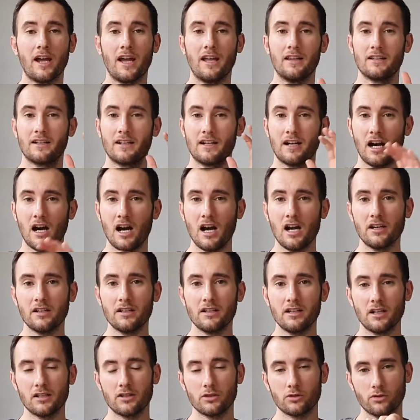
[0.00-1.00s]
and
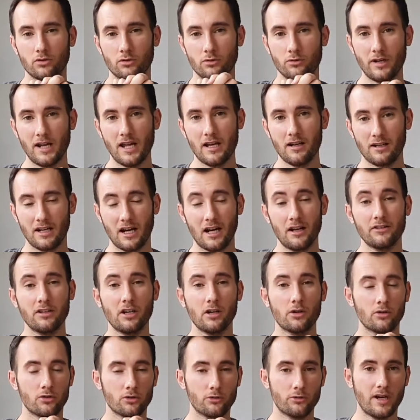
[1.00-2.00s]
cardiac
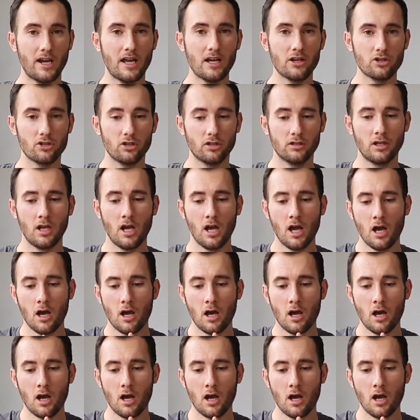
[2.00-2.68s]
contraction